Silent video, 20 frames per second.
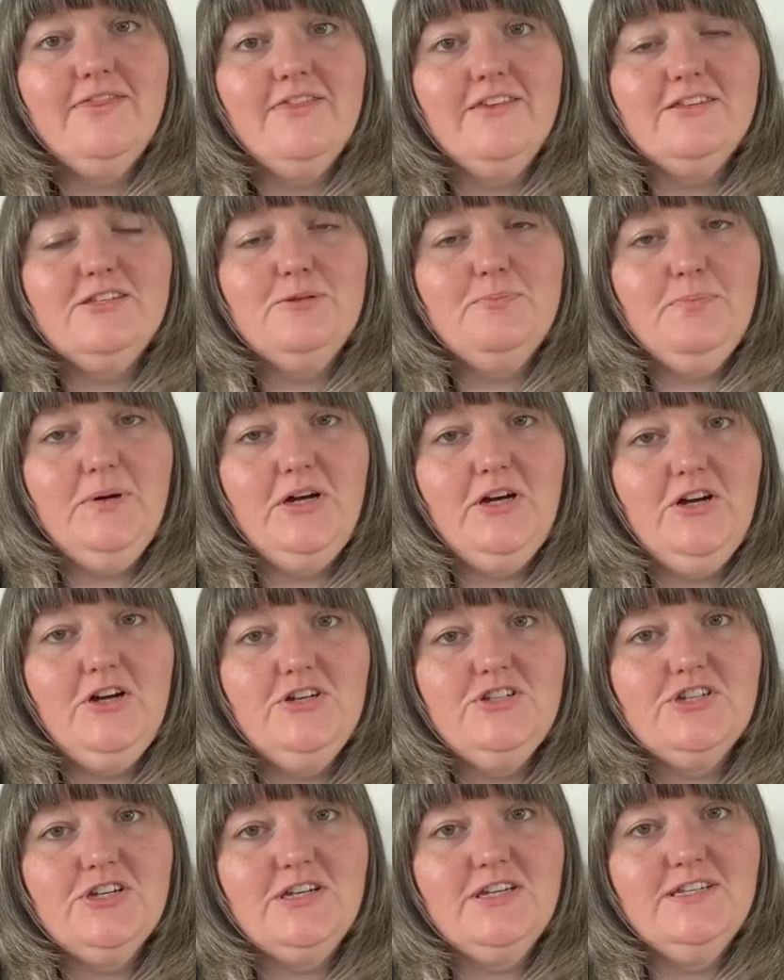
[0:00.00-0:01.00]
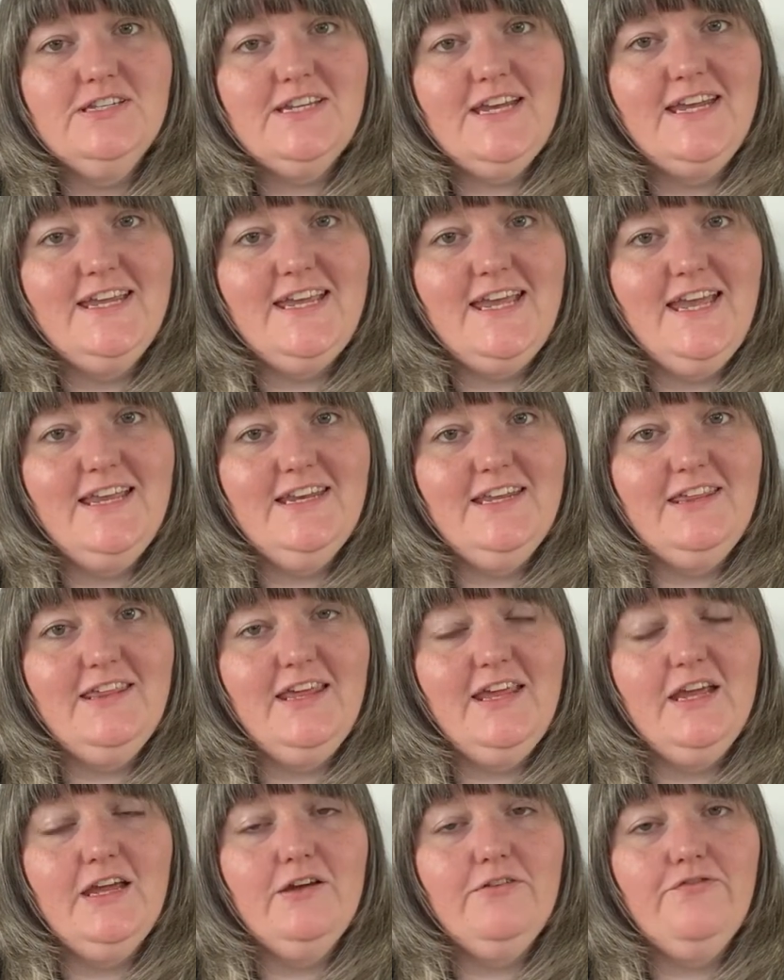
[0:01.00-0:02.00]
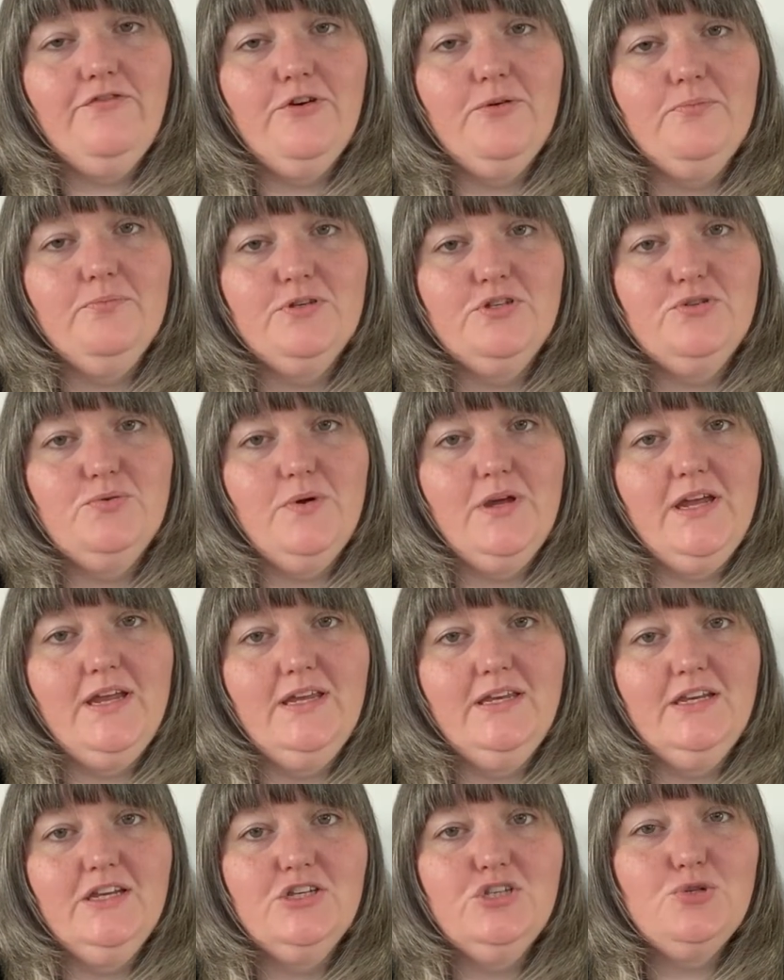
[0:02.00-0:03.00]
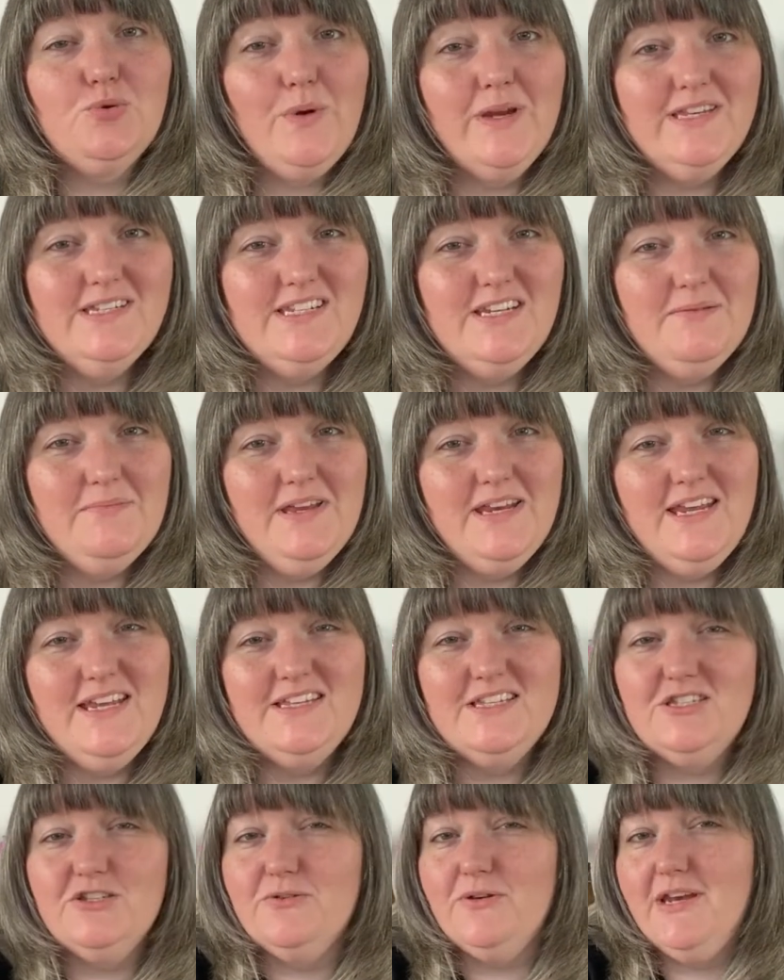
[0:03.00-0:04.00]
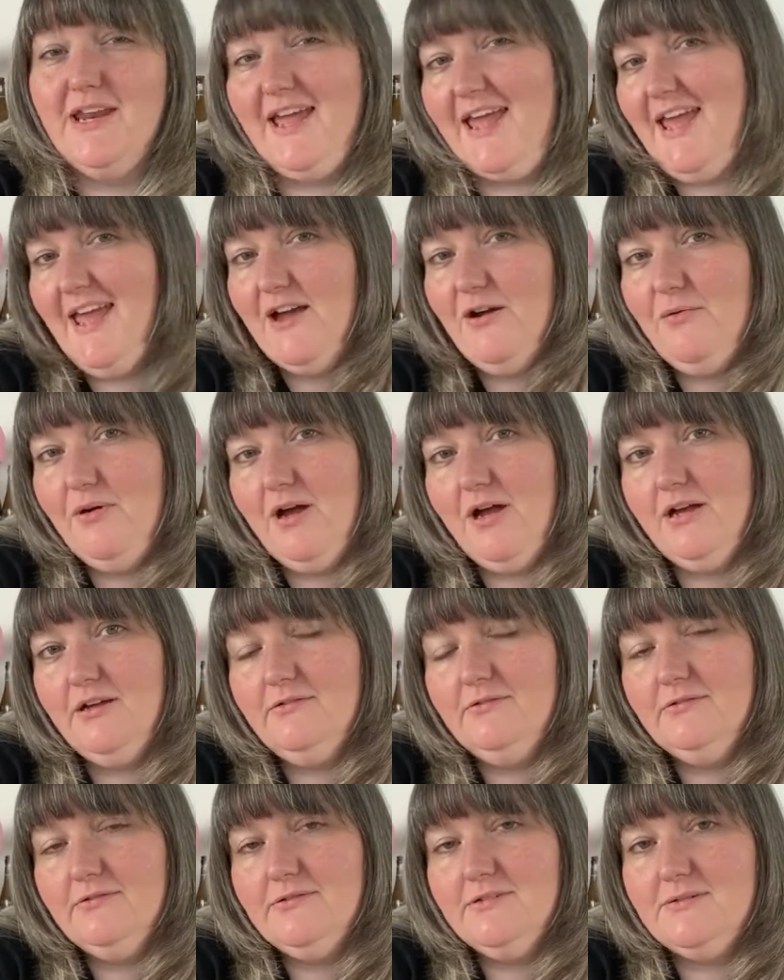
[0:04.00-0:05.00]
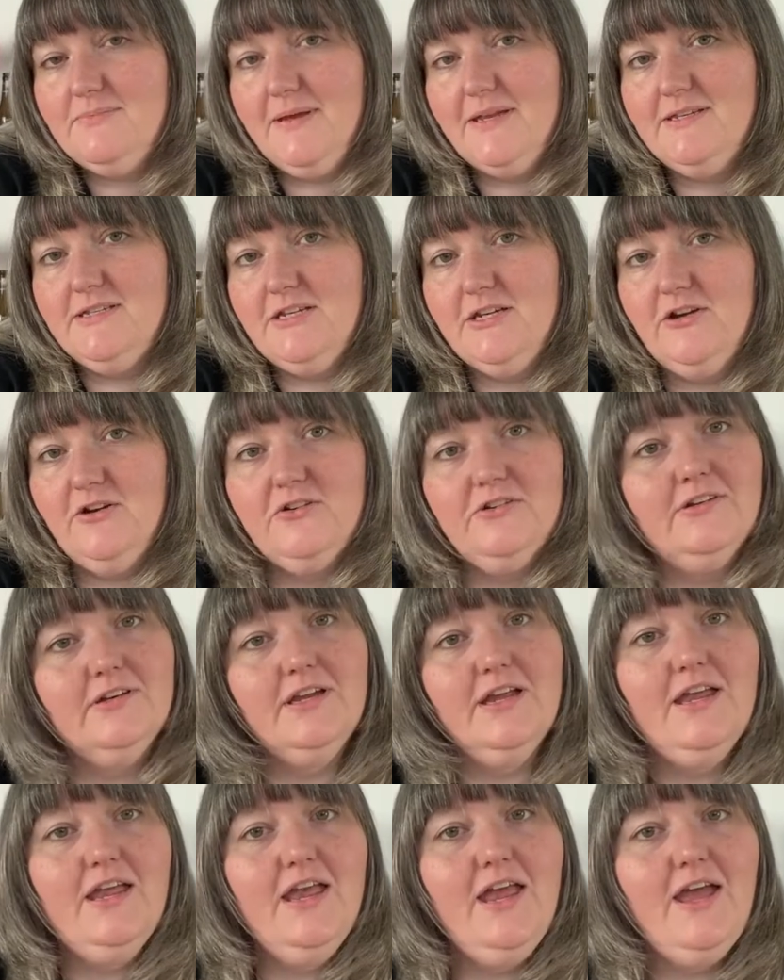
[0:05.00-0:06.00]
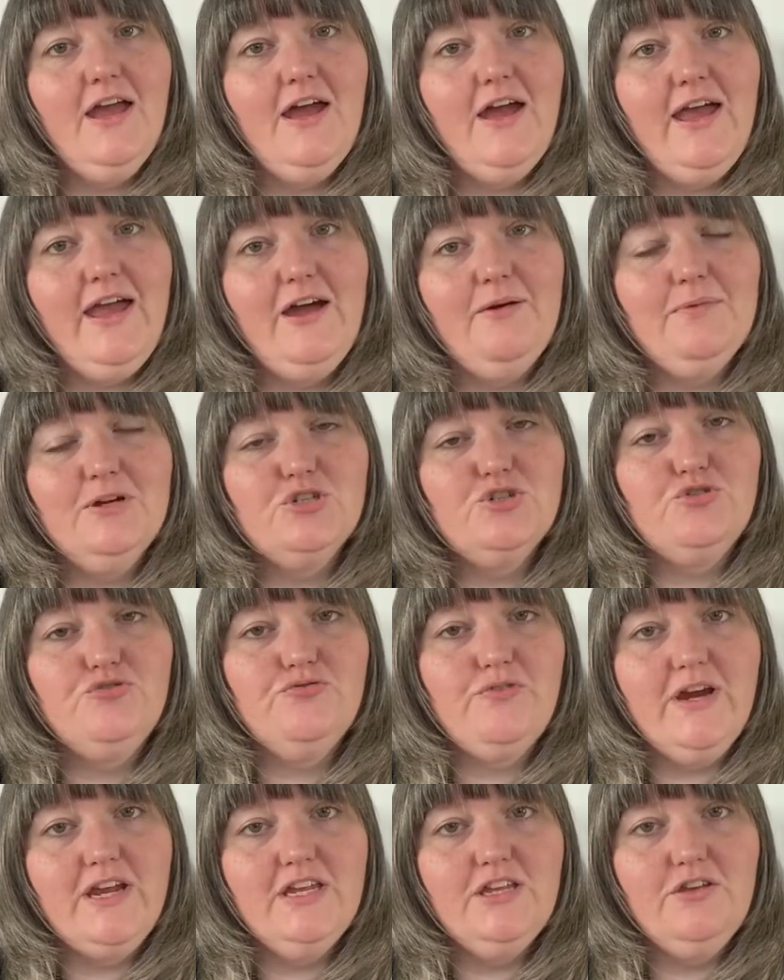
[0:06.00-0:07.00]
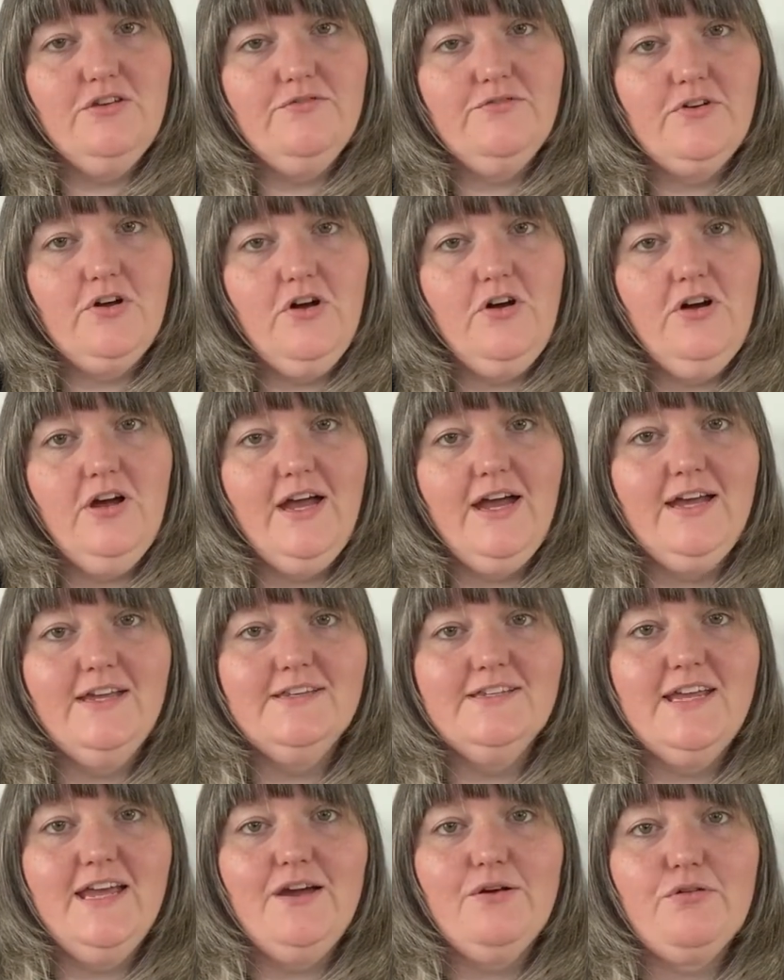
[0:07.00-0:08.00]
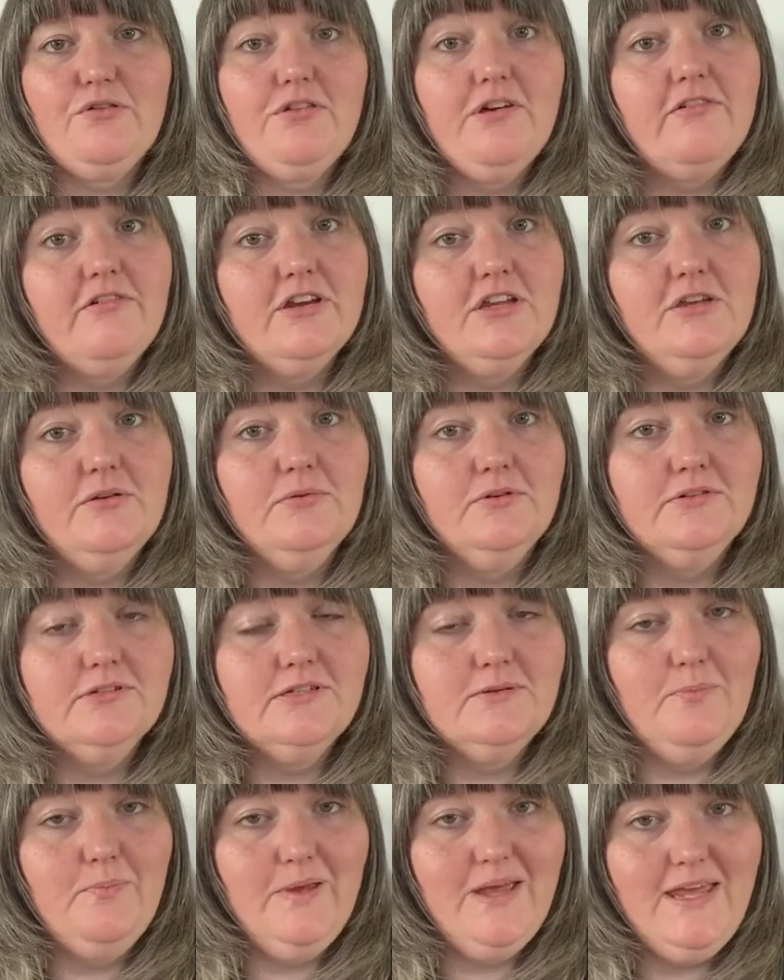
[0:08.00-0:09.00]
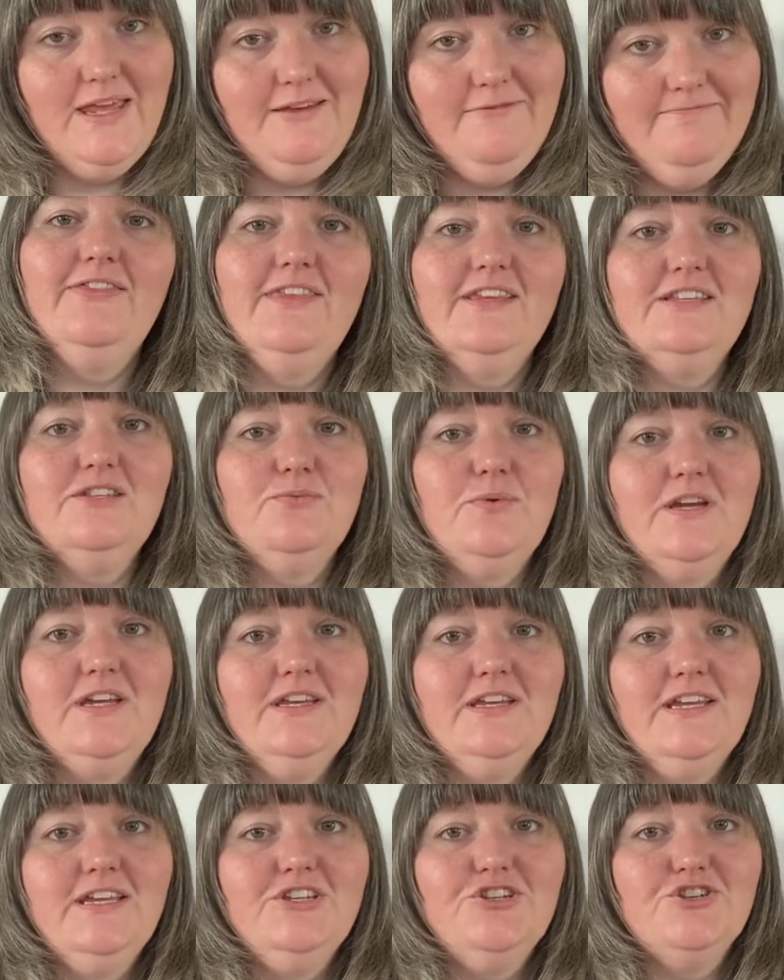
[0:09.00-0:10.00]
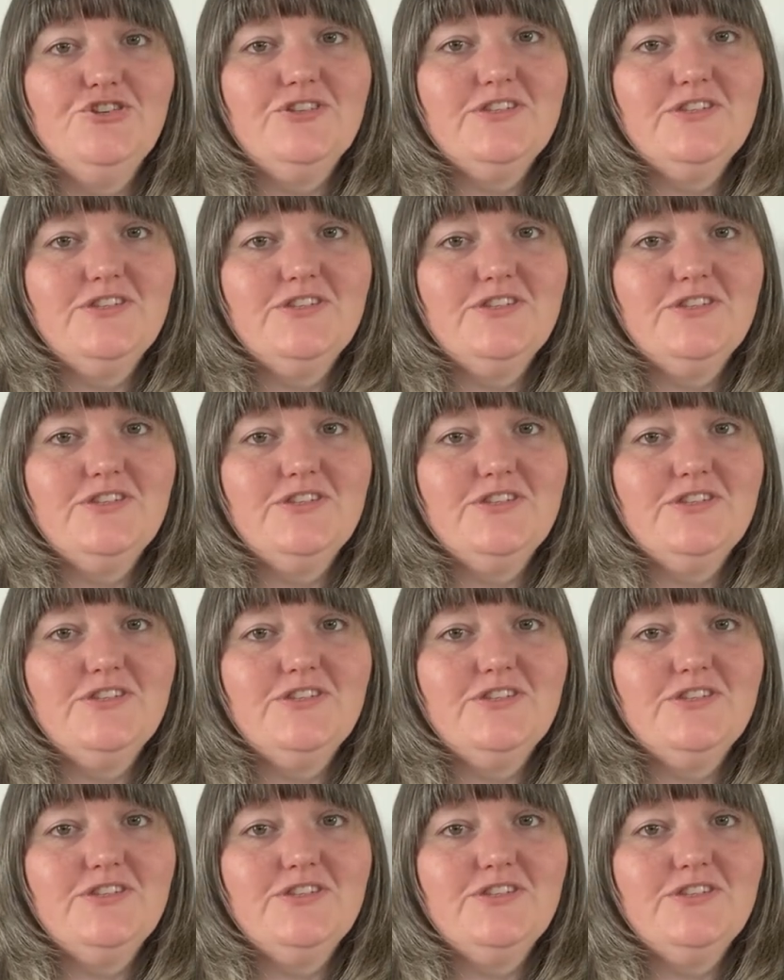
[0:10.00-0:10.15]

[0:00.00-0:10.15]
The sparge can take anything from between 20 minutes to an hour, depending on how much grain you've got and how thorough you want to be. This is where you need your